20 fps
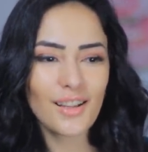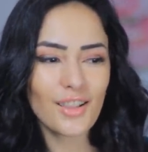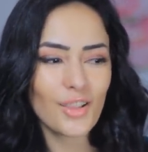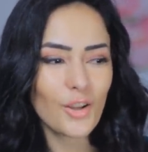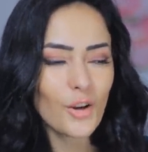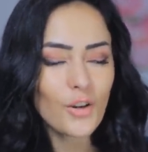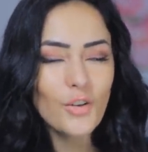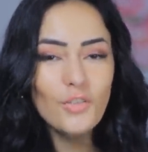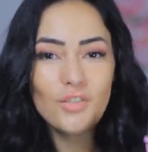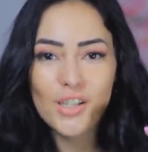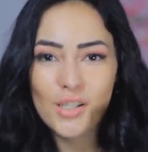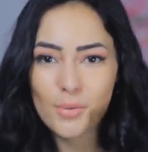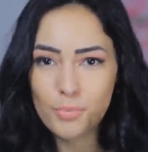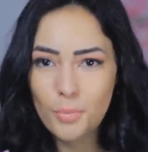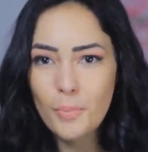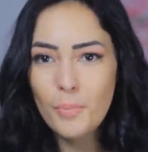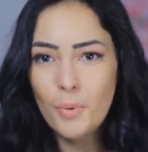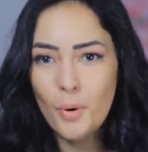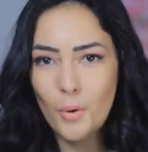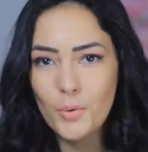A lot of these
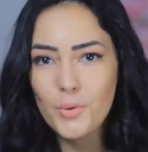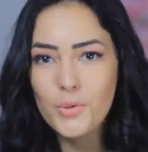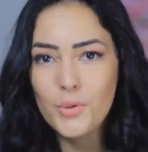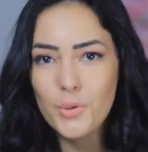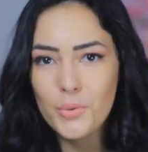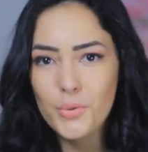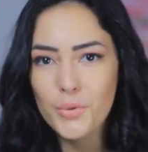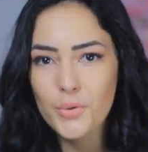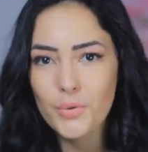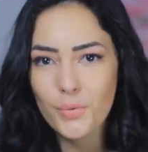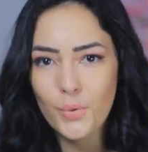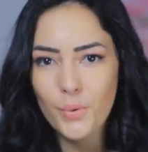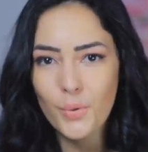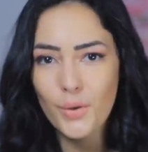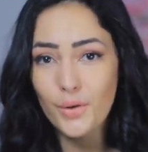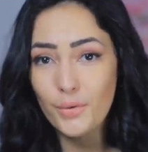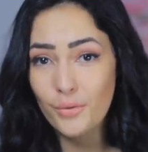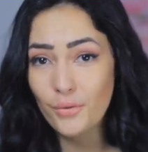proposals for